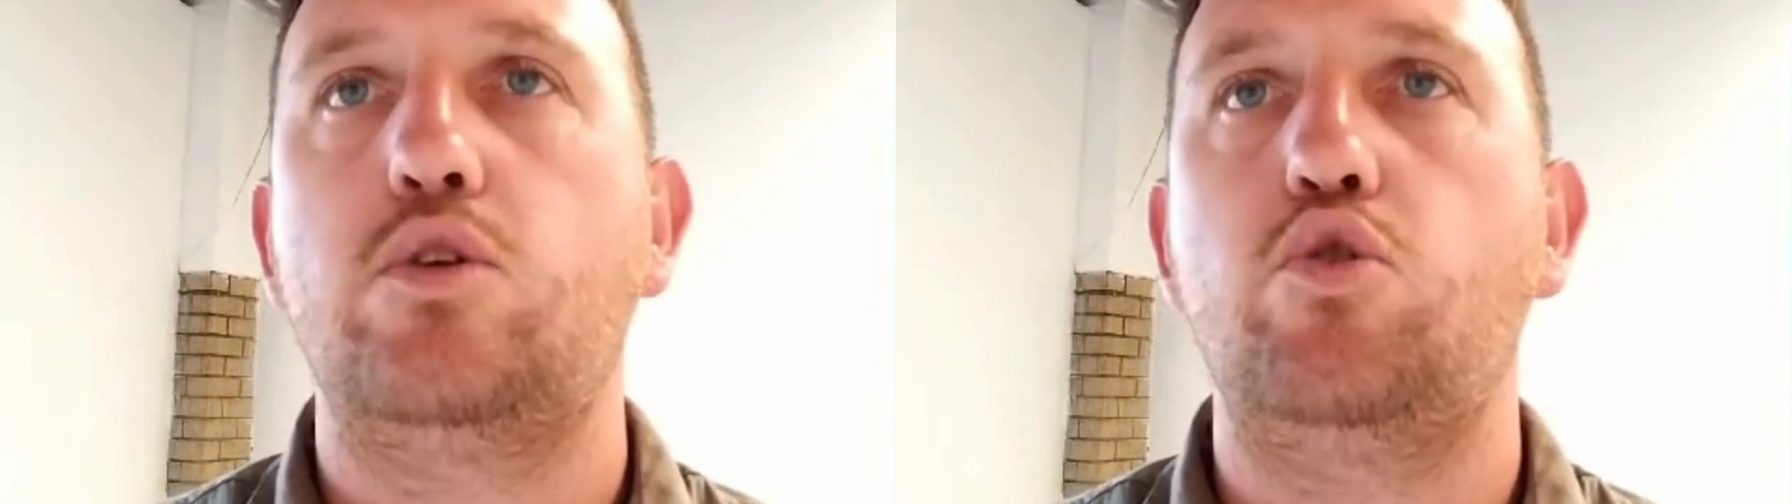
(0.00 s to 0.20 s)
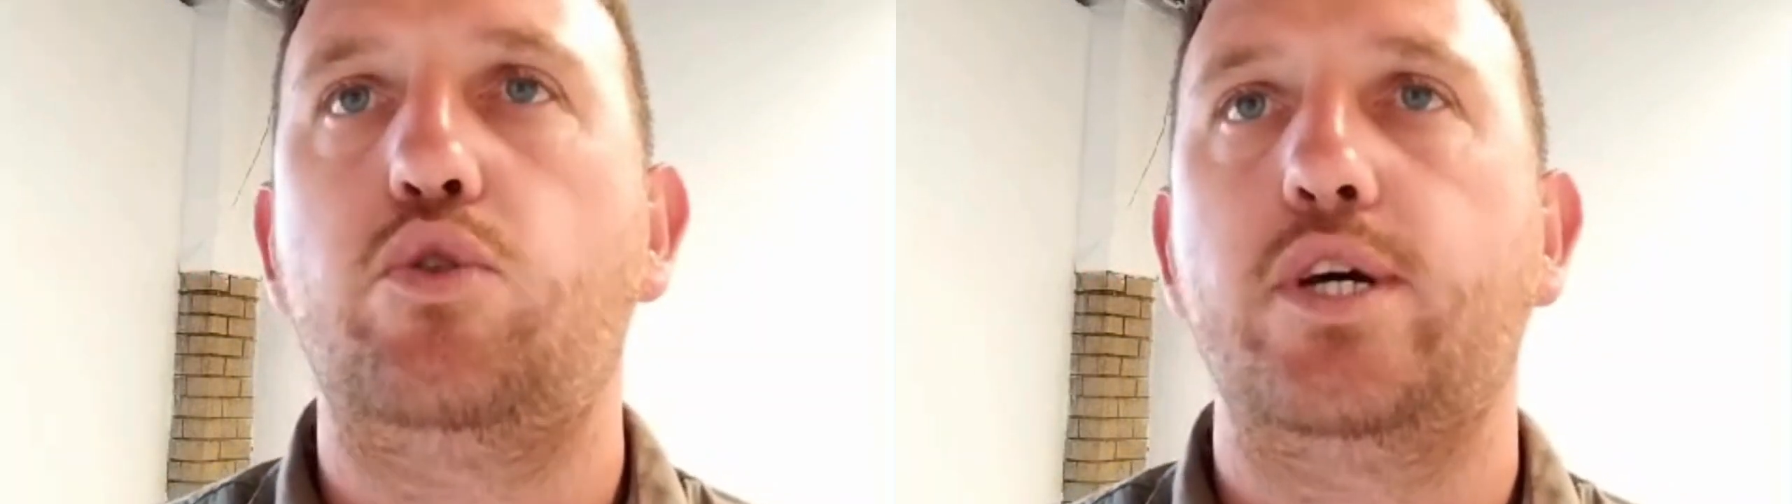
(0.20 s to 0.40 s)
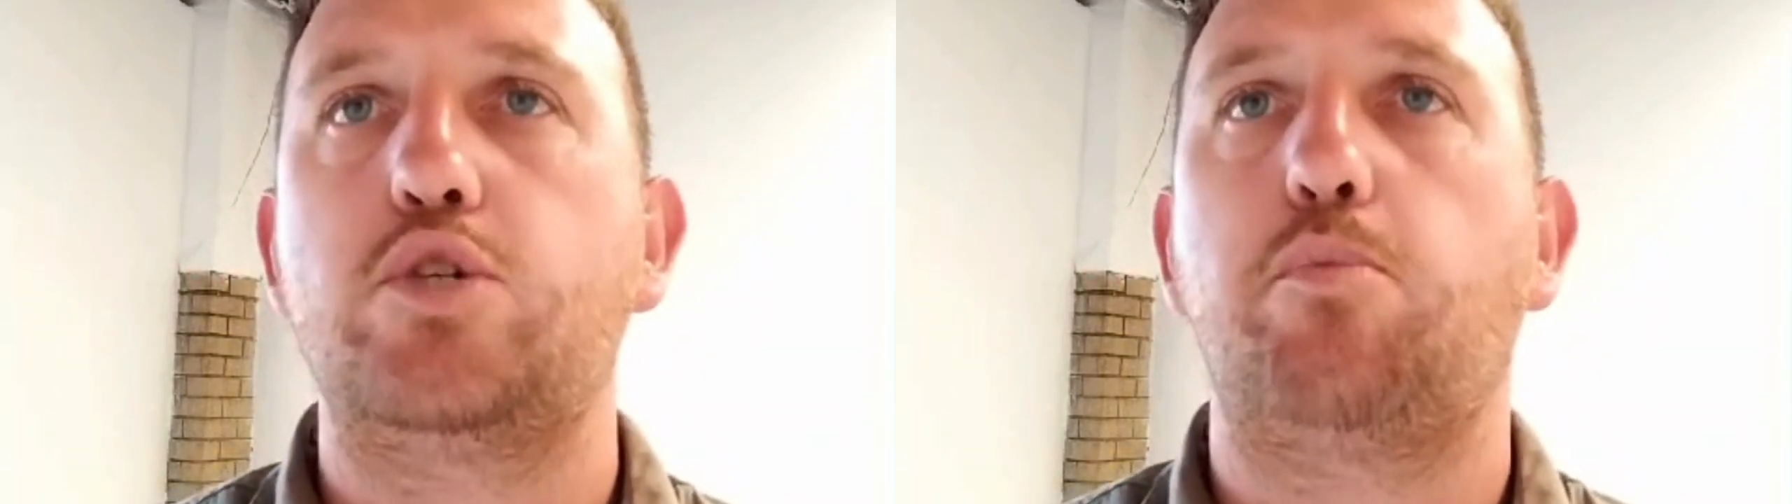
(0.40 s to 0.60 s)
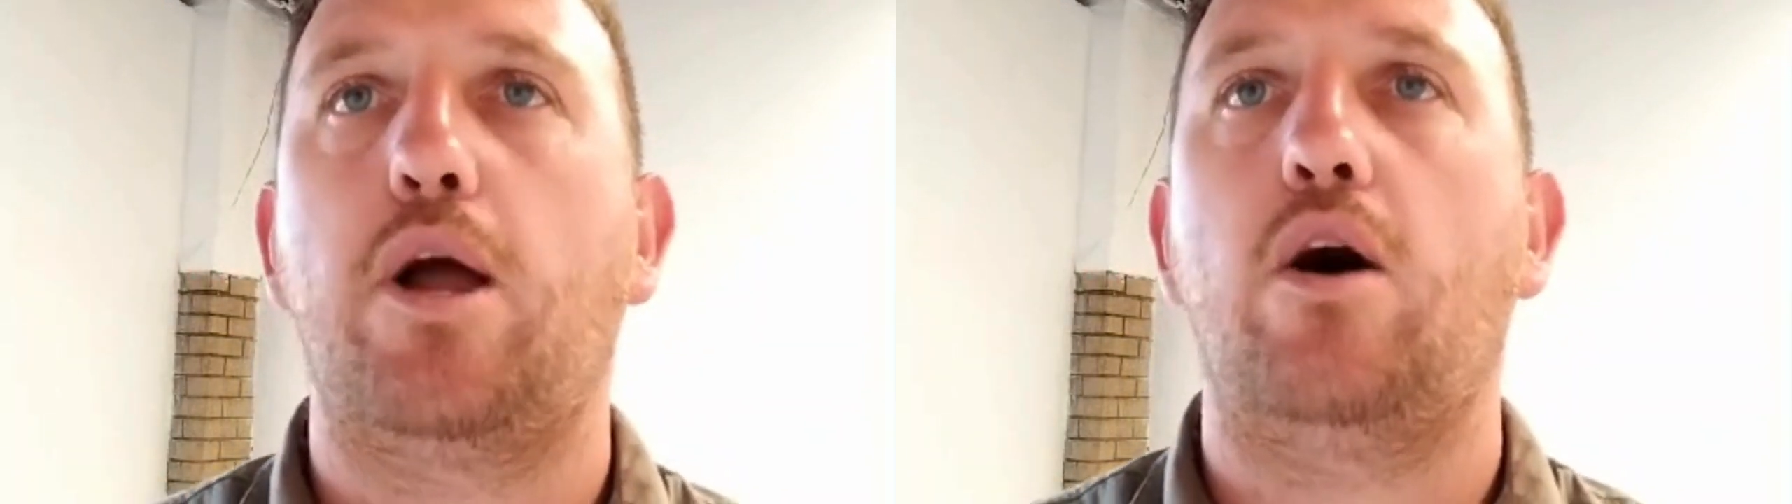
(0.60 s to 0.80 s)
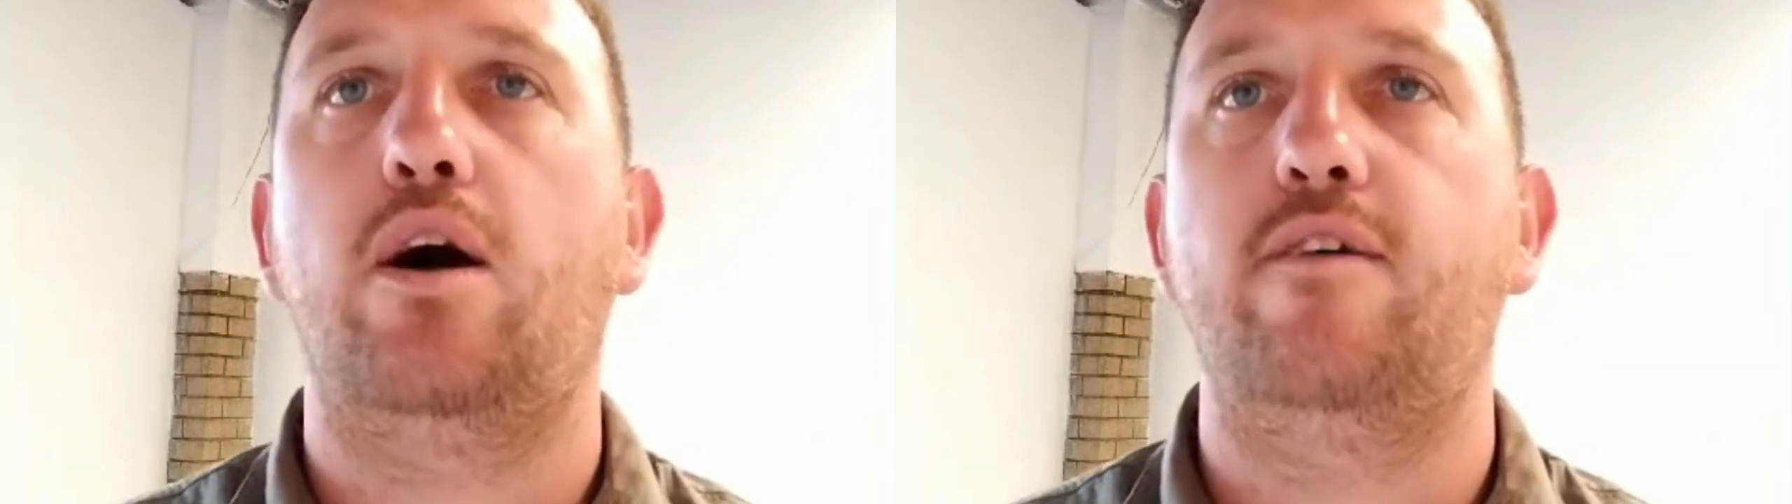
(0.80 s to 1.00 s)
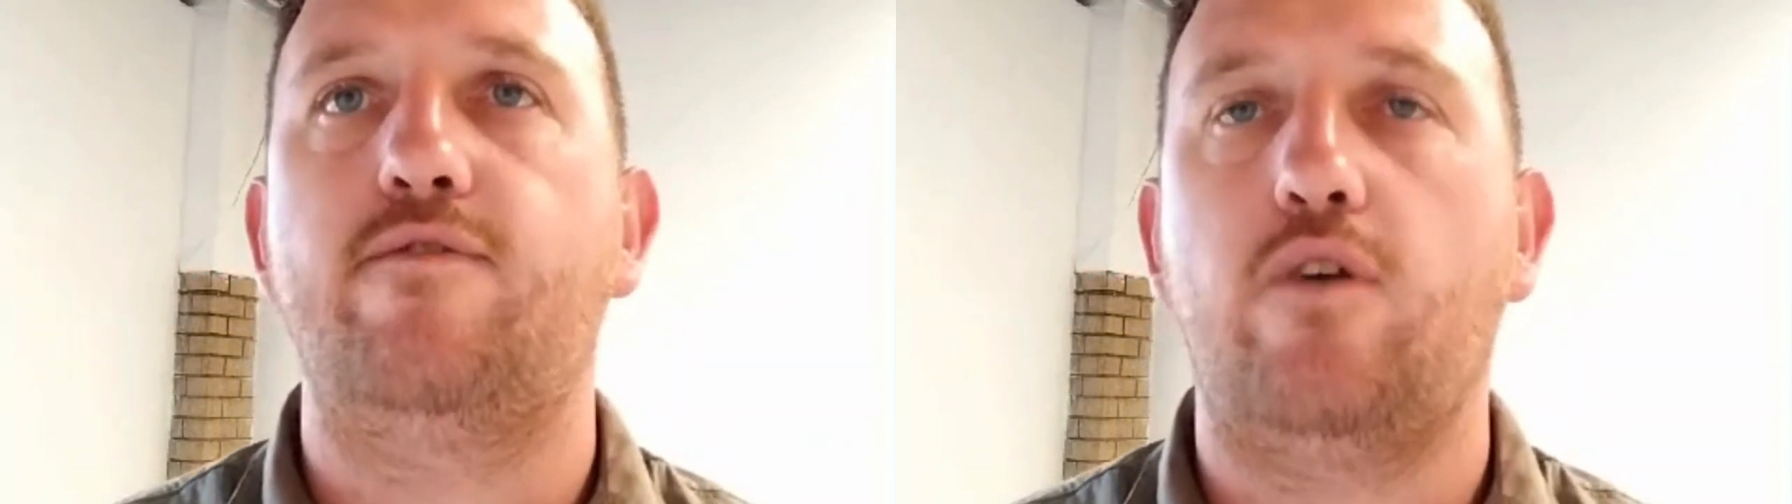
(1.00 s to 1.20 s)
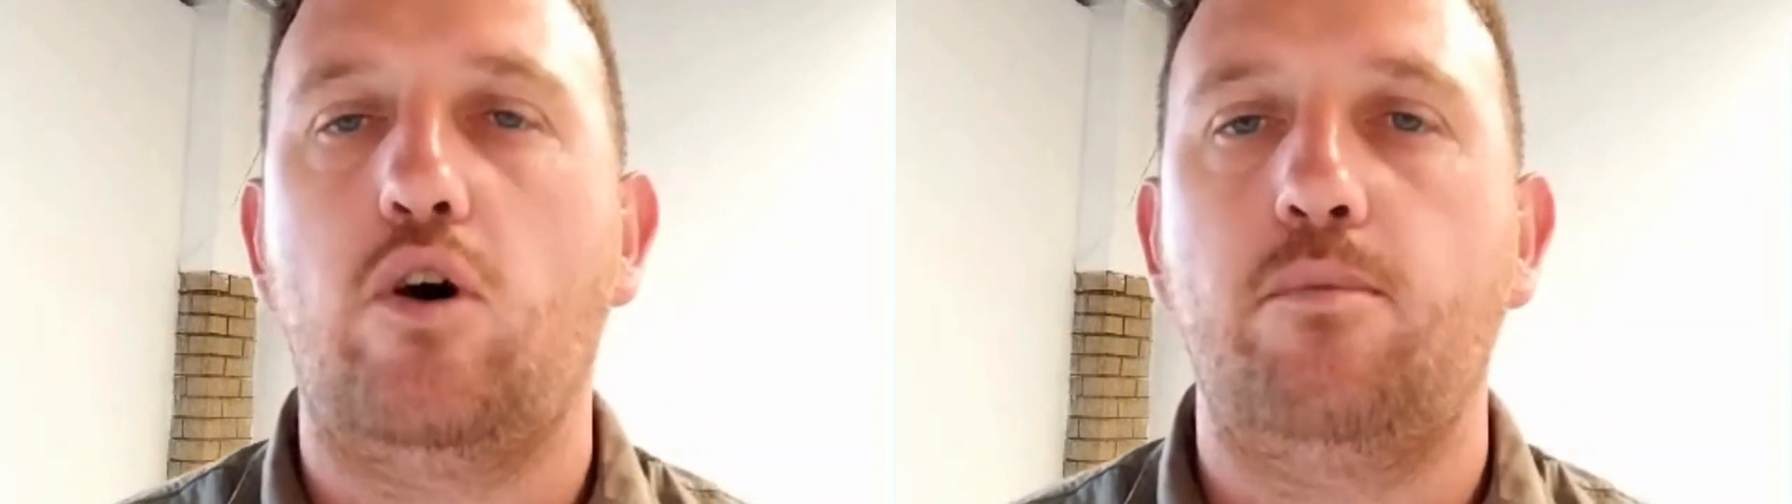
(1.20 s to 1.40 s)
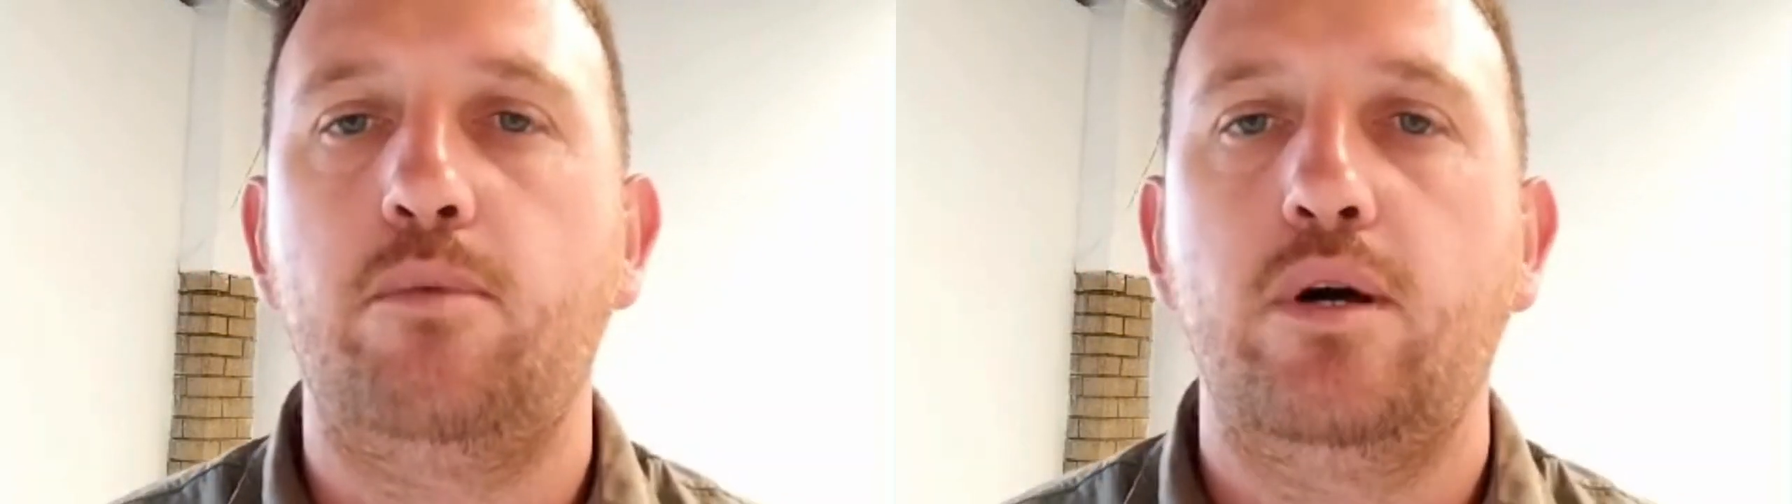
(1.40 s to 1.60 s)
to disc plow a
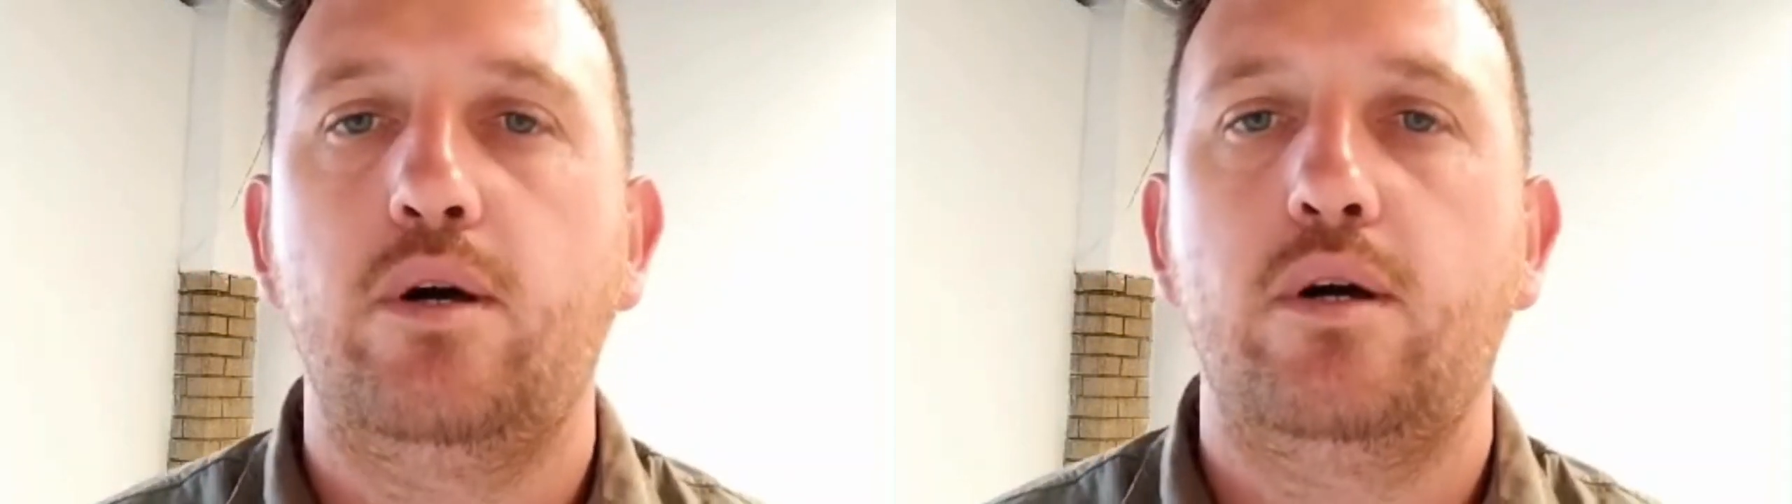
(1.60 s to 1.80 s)
farm